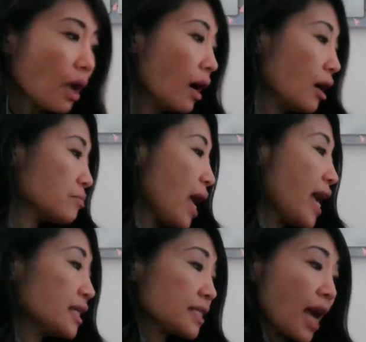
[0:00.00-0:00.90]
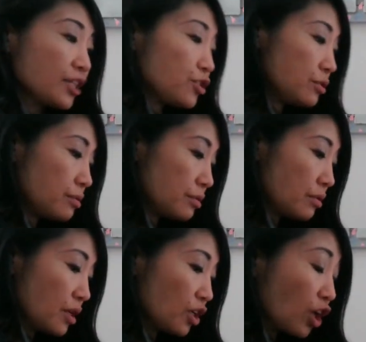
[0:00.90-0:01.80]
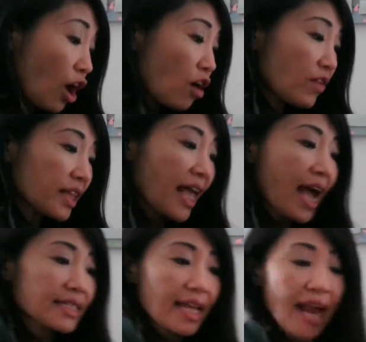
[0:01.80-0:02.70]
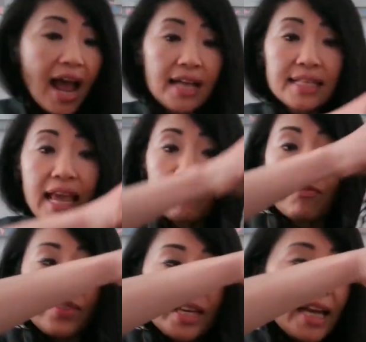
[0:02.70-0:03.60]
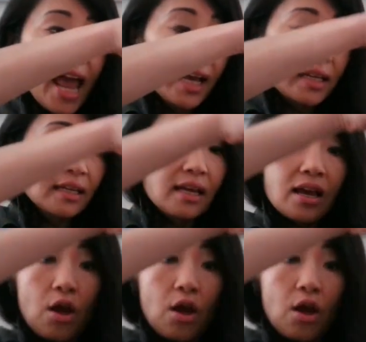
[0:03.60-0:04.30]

And I love that it has a V-neck,